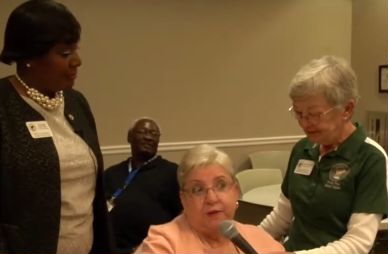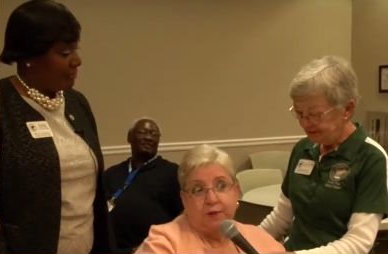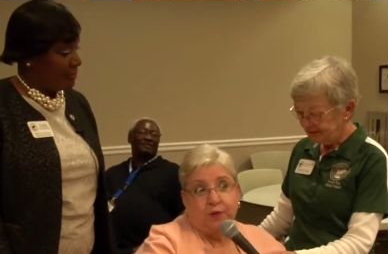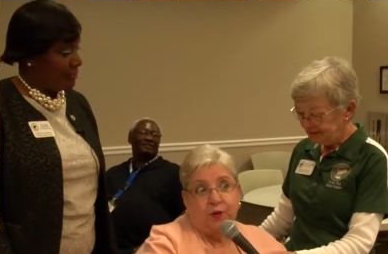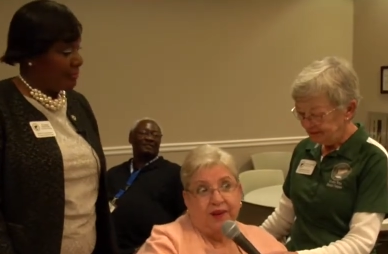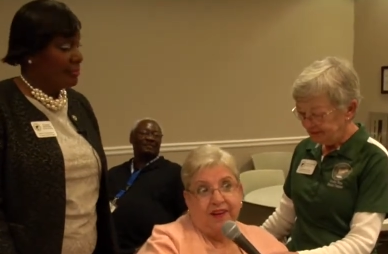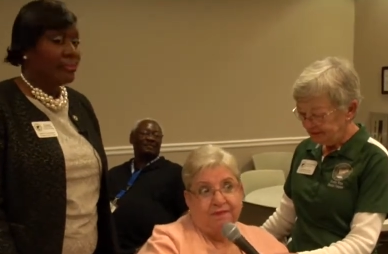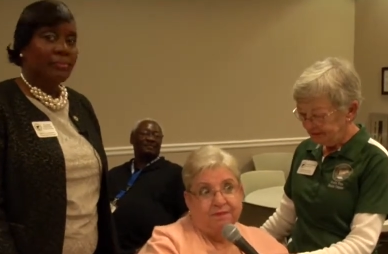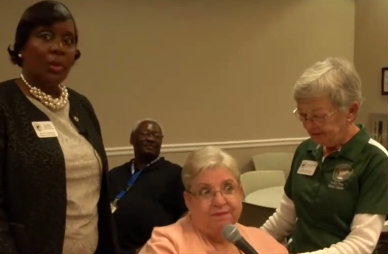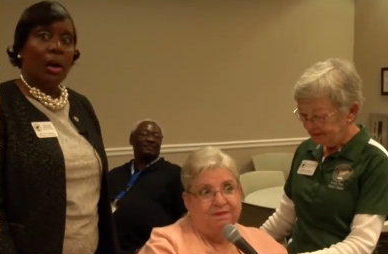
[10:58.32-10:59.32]
Speaker 1: I was born in
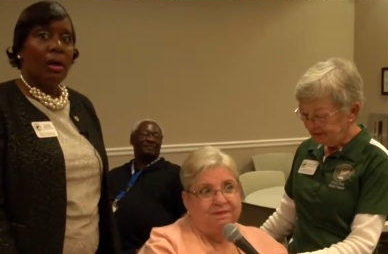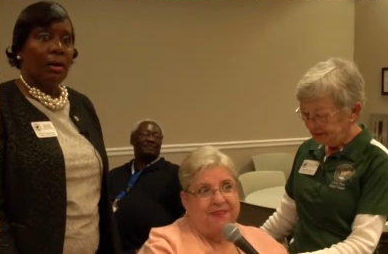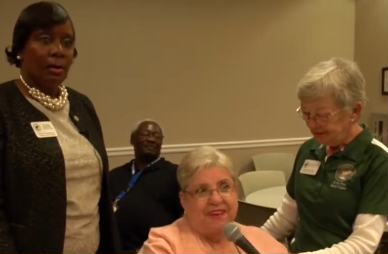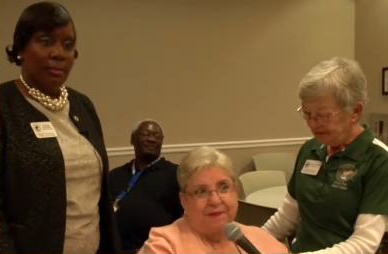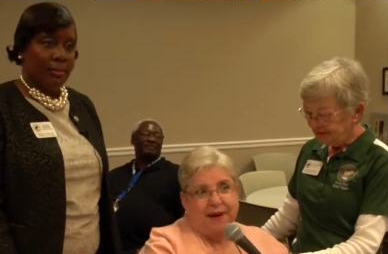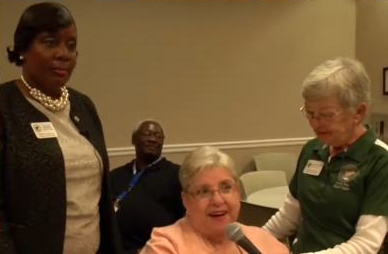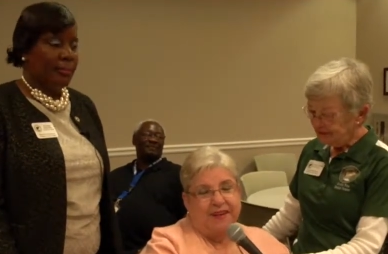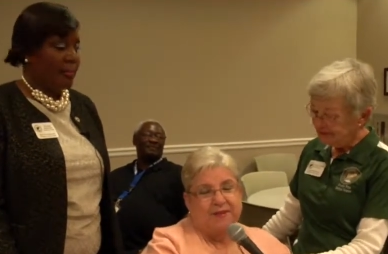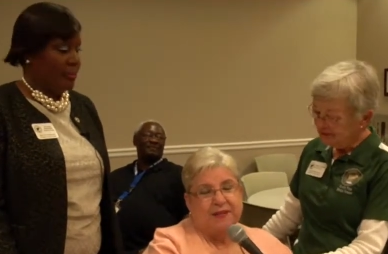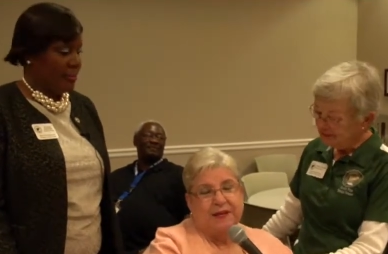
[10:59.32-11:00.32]
in my
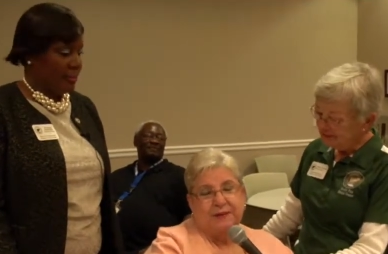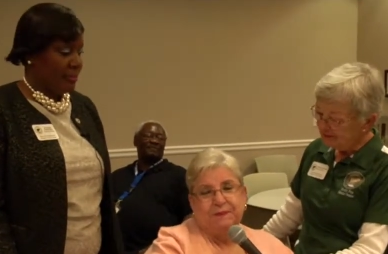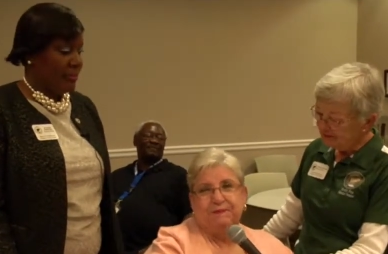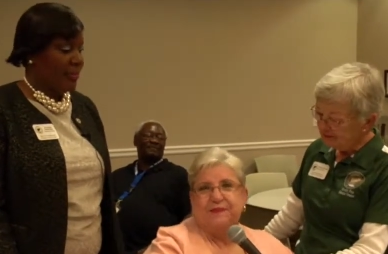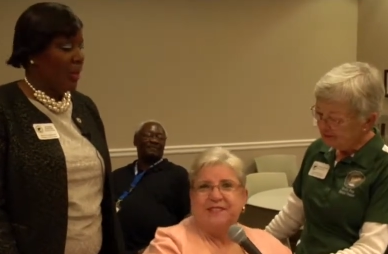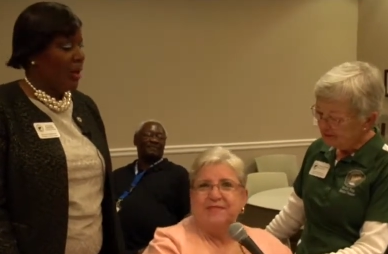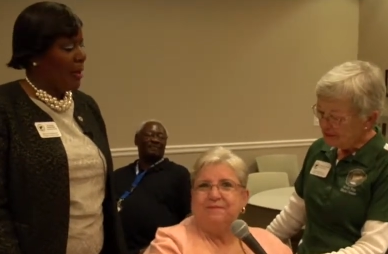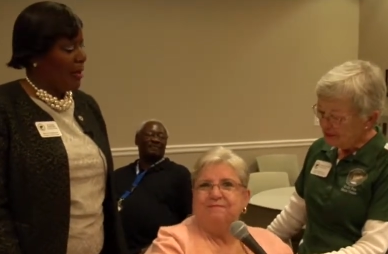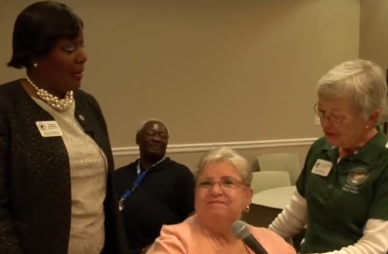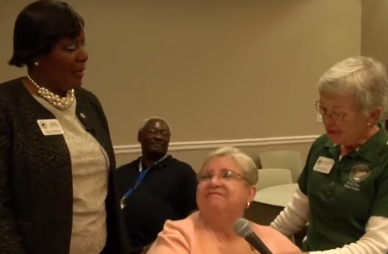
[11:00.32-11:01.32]
house now. So,
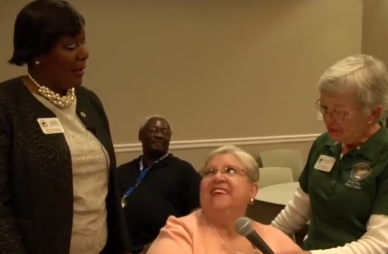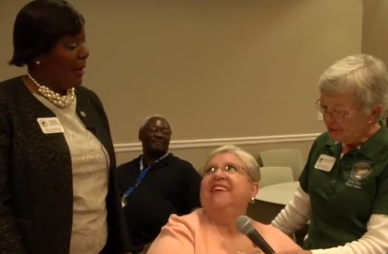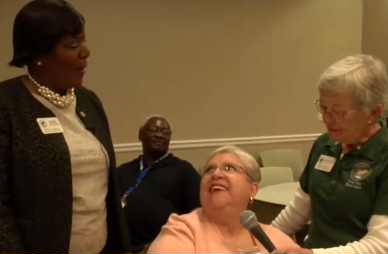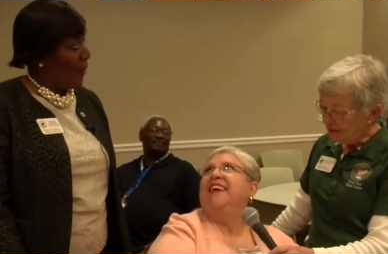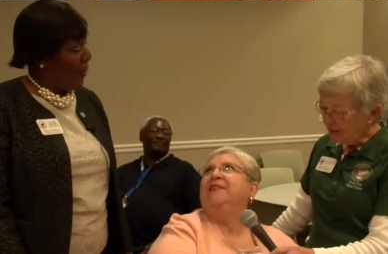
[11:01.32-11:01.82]
oh,